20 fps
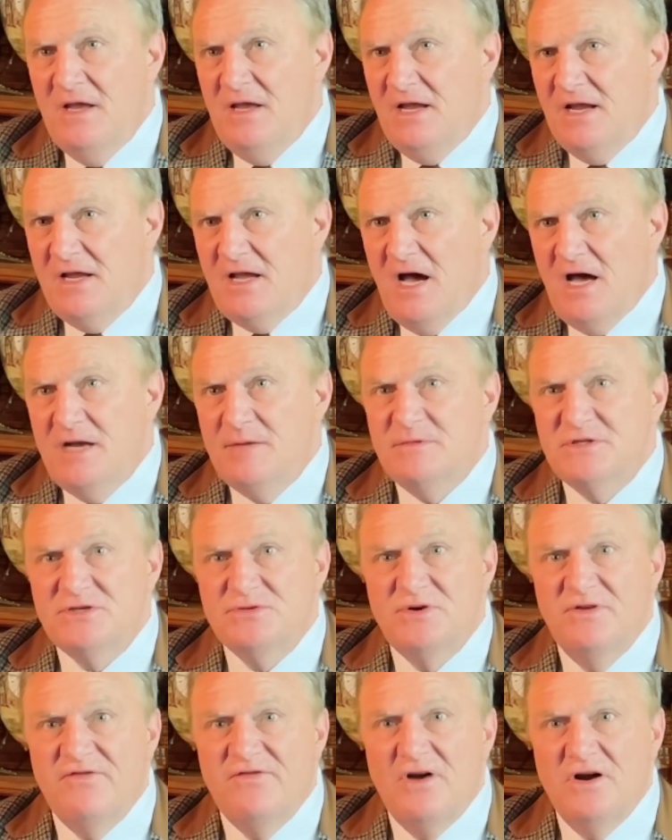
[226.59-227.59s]
Economists
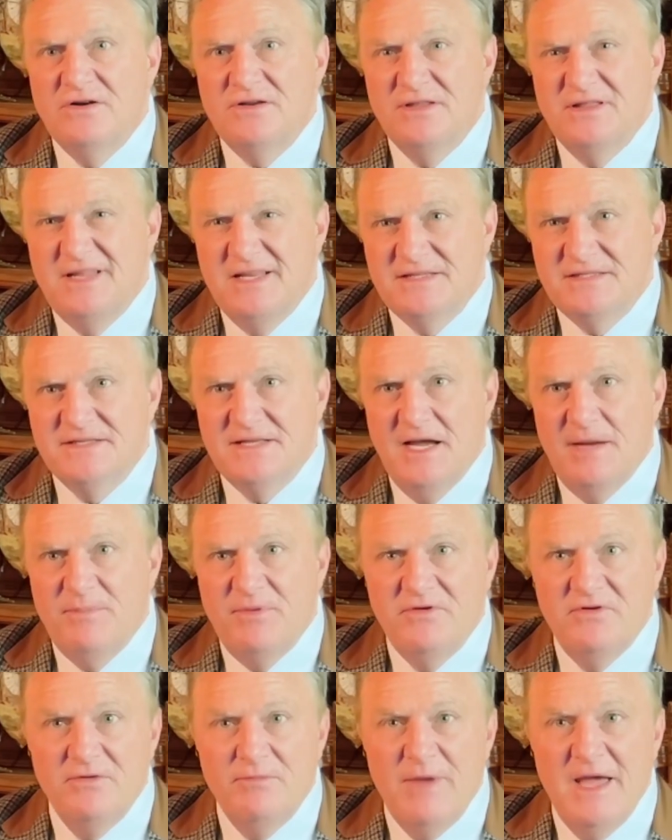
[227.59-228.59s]
refer to this type
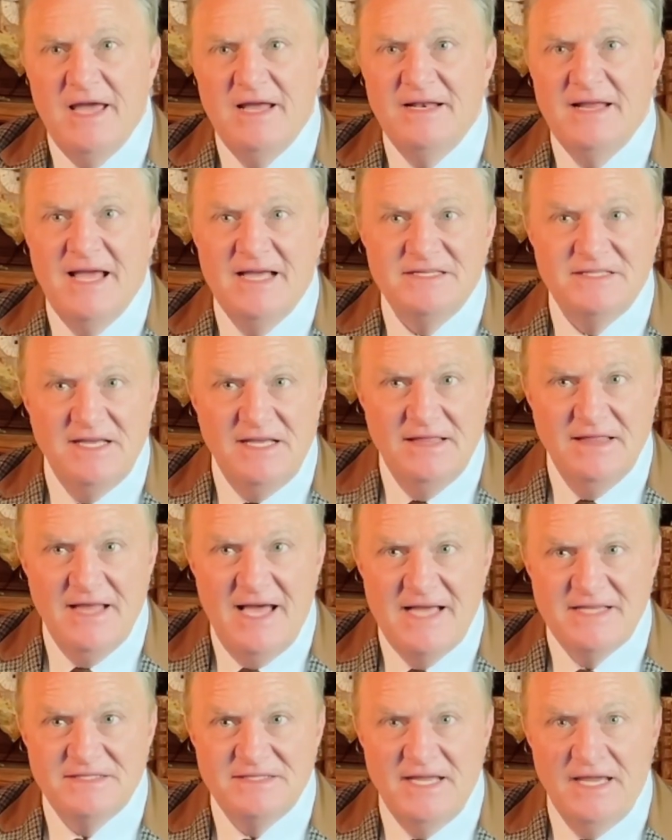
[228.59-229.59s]
of demand as
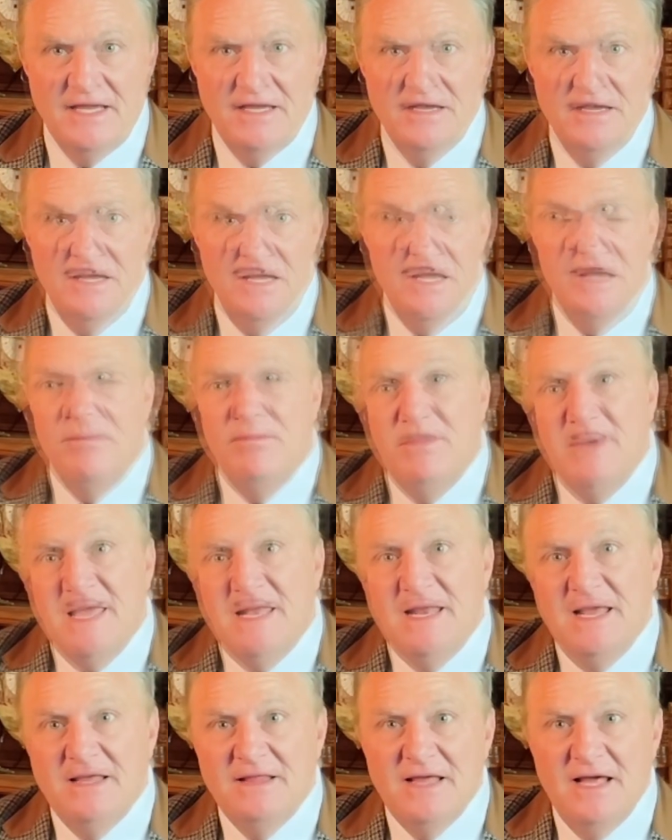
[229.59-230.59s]
elastic,
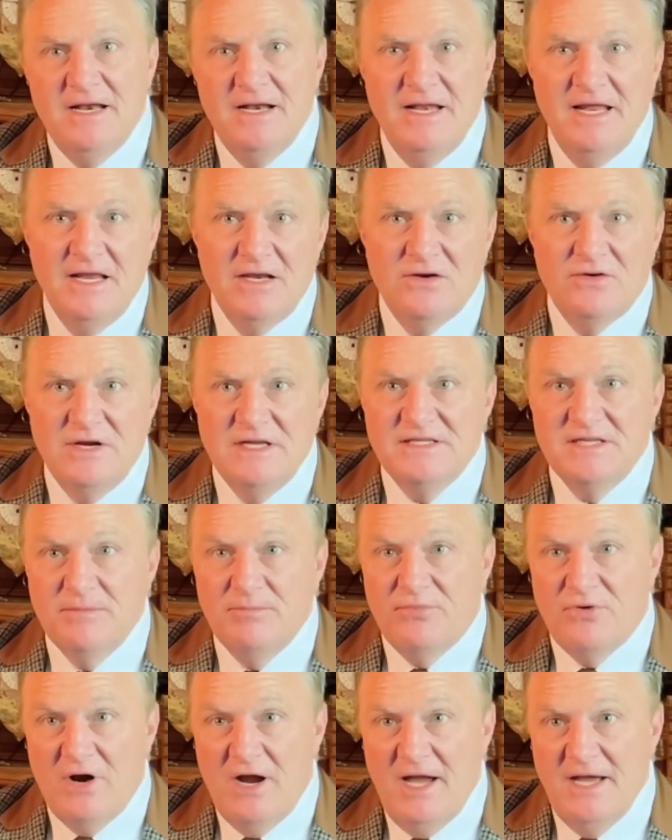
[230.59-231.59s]
meaning that an increase in
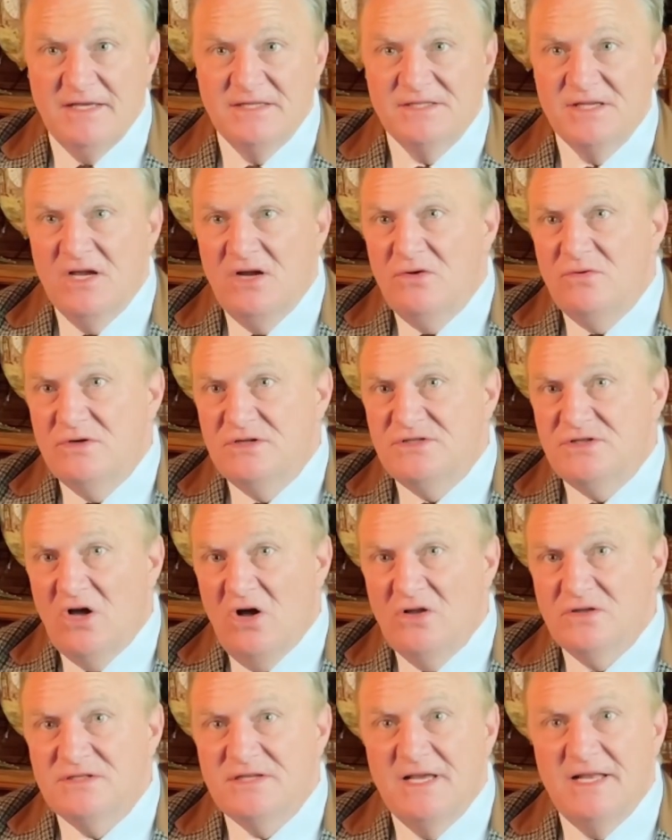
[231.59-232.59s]
price
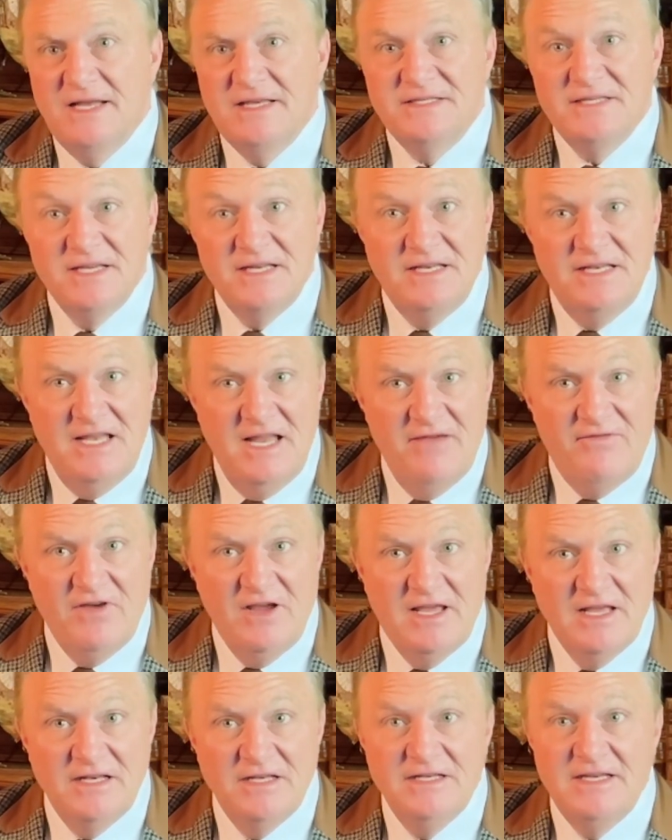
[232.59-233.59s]
results in a
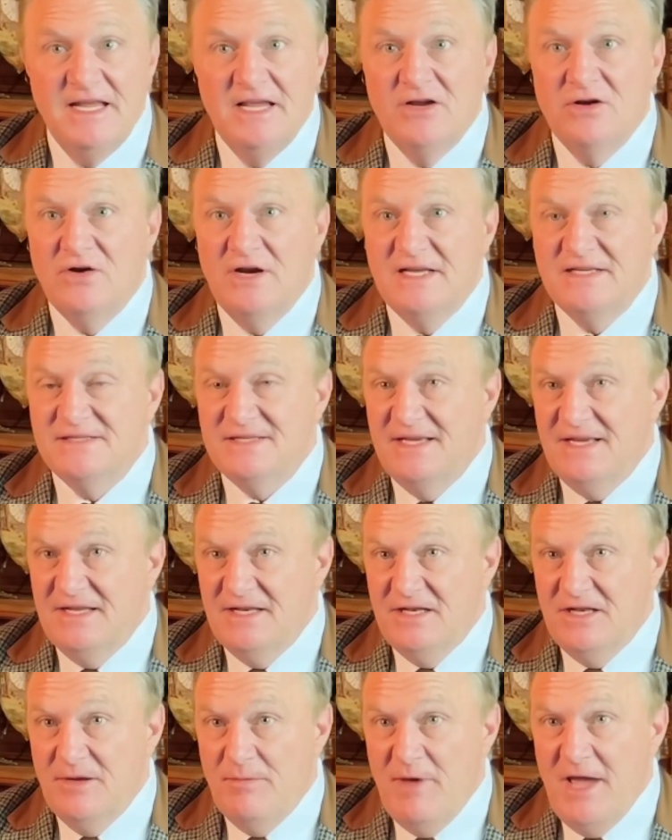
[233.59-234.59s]
significant decrease
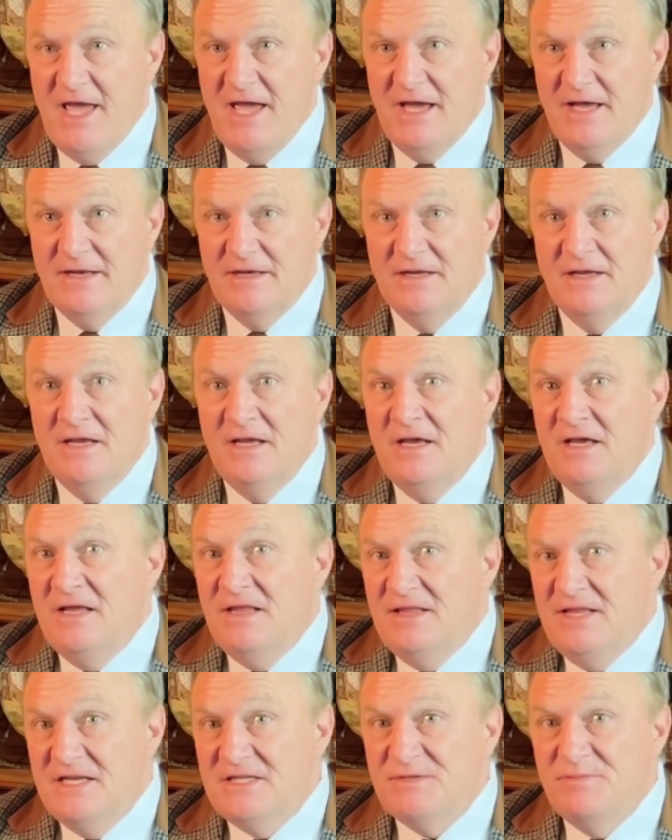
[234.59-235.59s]
in demand.
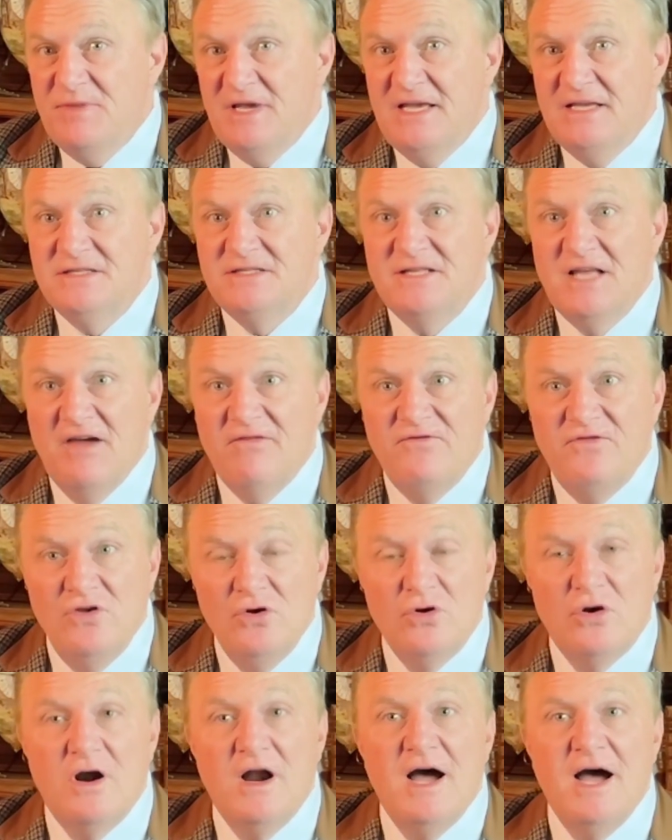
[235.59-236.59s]
This means that
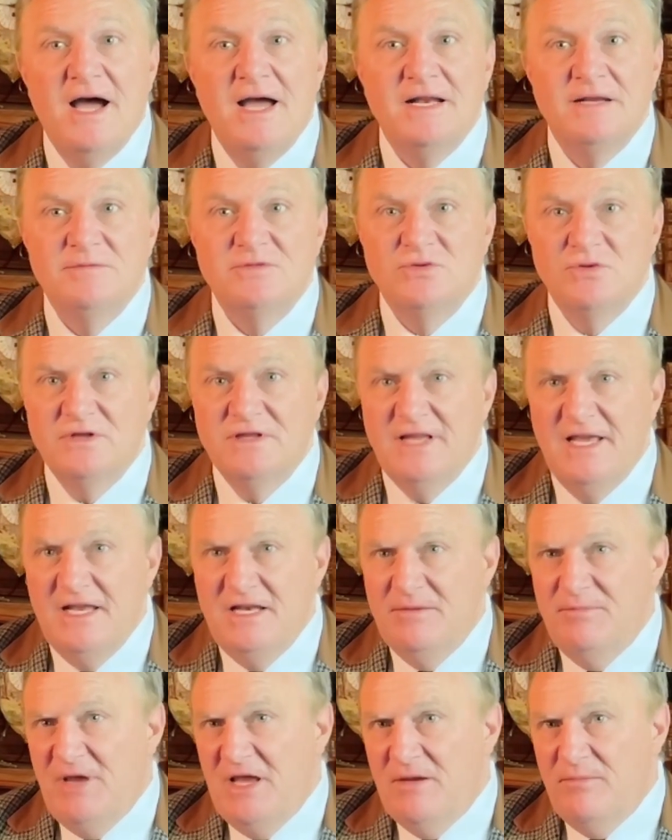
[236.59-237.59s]
fewer items will need
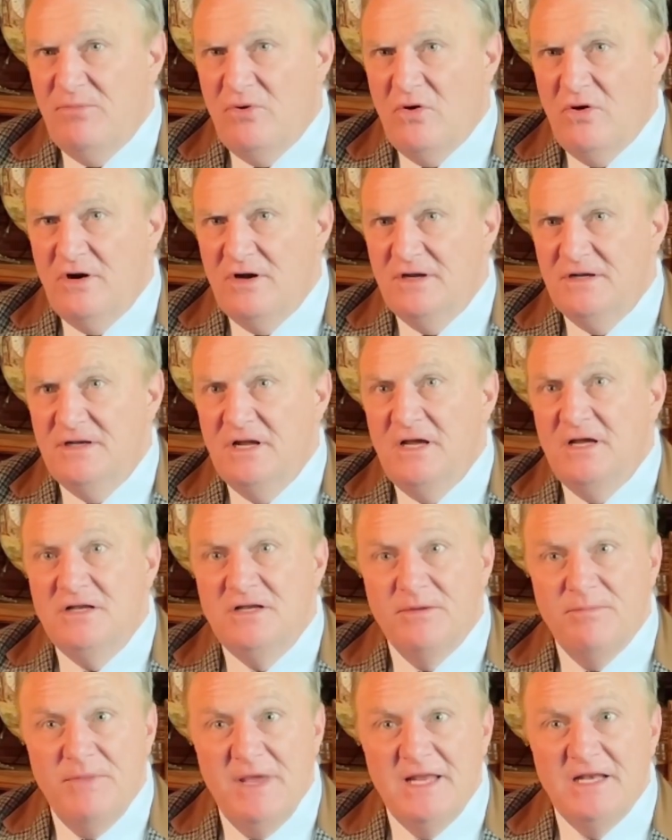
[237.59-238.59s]
to be imported
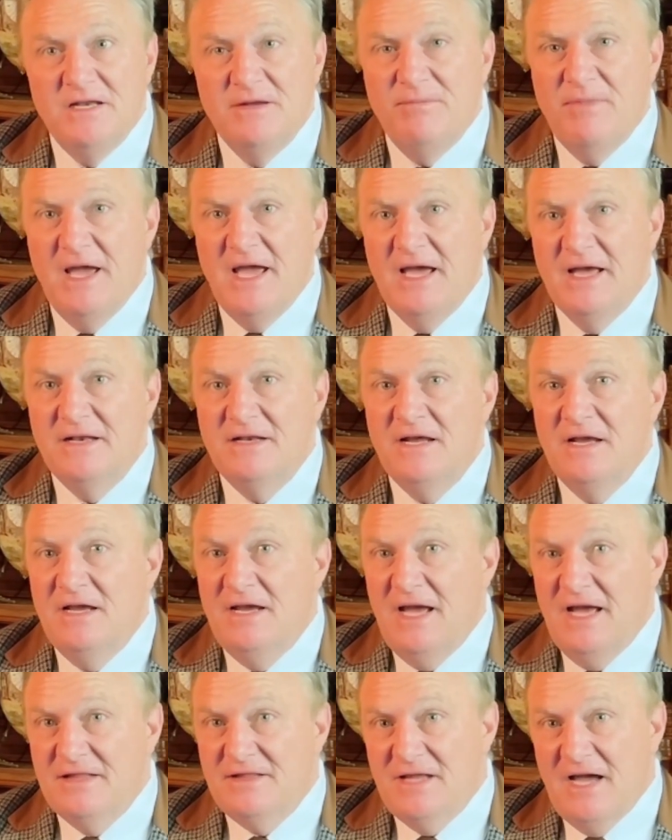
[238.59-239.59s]
to meet demand
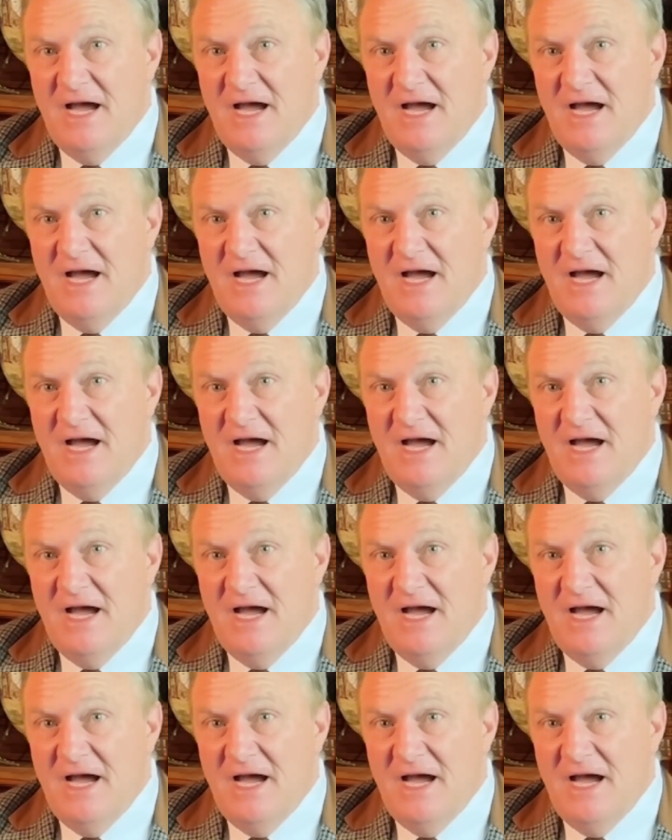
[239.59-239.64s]
at the